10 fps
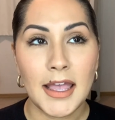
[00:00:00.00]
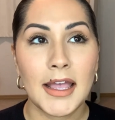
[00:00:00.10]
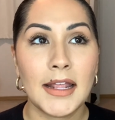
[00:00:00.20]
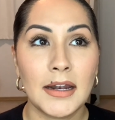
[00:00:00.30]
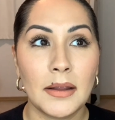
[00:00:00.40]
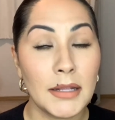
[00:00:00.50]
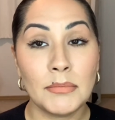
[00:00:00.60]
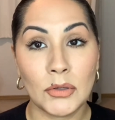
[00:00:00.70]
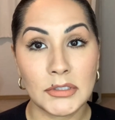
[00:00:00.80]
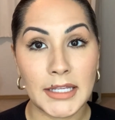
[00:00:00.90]
And in
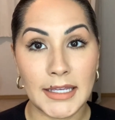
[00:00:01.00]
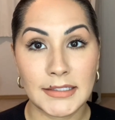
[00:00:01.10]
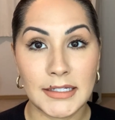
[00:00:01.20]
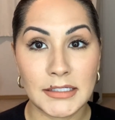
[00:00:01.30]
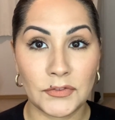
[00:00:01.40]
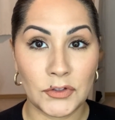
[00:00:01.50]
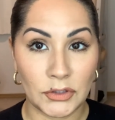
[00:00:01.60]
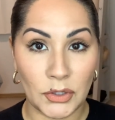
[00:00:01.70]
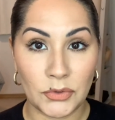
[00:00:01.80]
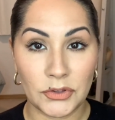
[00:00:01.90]
most cases, if you
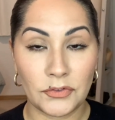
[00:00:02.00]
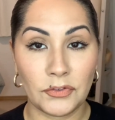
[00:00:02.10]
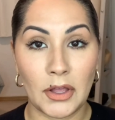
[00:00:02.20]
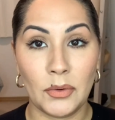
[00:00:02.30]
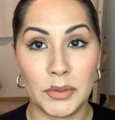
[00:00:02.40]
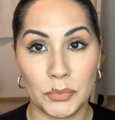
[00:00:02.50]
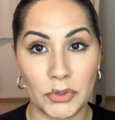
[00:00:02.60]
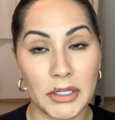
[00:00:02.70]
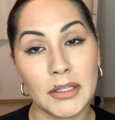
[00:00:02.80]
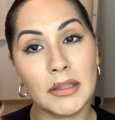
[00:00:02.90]
lower the flow and
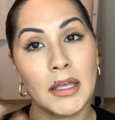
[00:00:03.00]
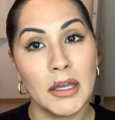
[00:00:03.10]
breathe,